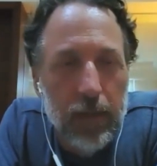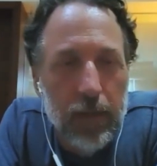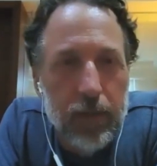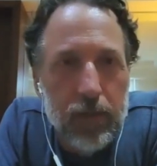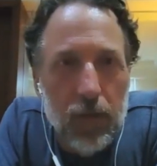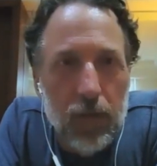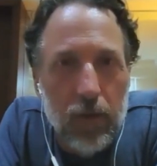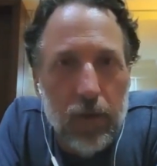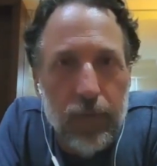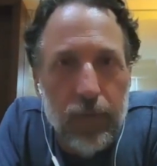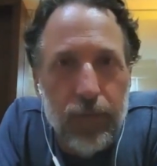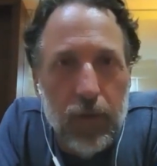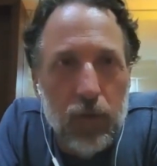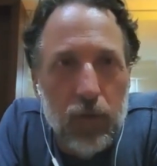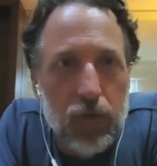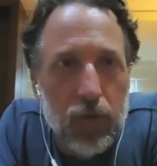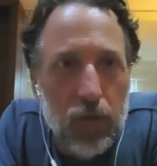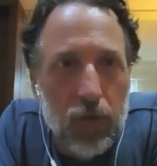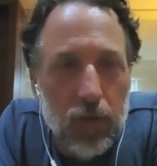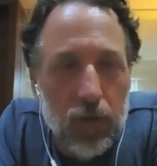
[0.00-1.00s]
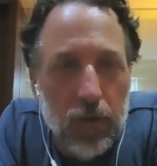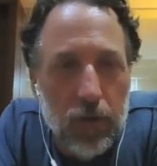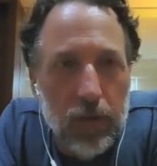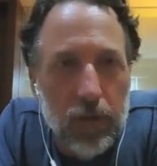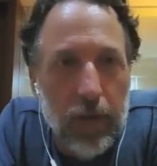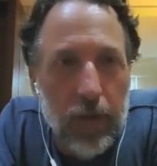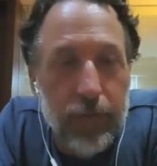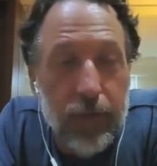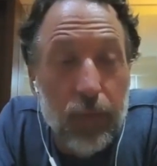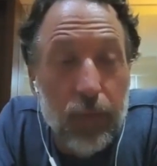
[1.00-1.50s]
sort of the future
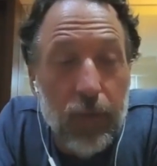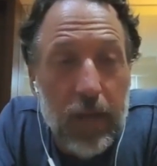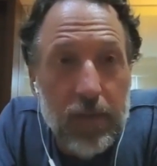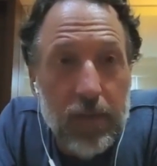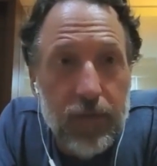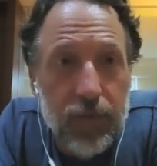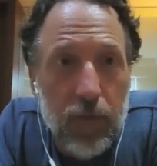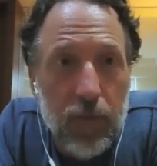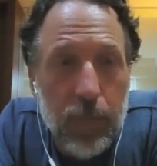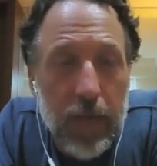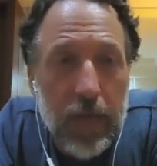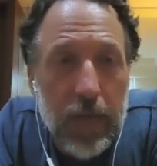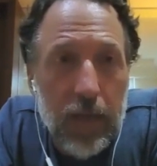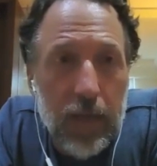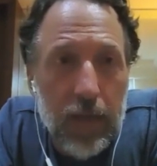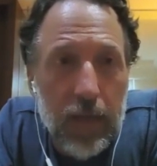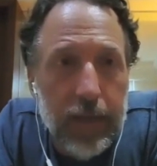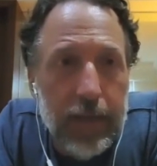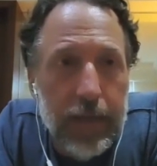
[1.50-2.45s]
of the race for me.